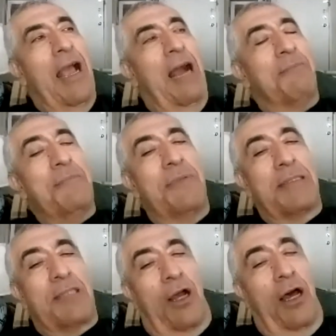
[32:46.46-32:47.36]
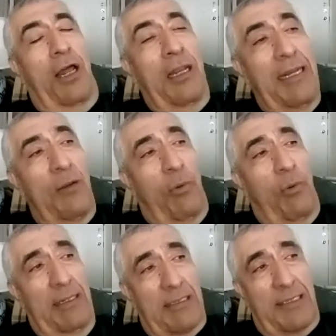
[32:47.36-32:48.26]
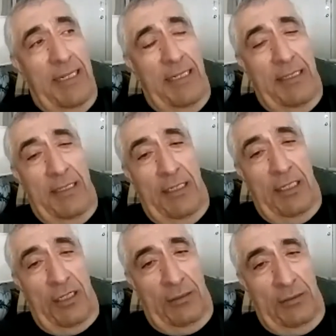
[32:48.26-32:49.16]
I'm the only one stayed here.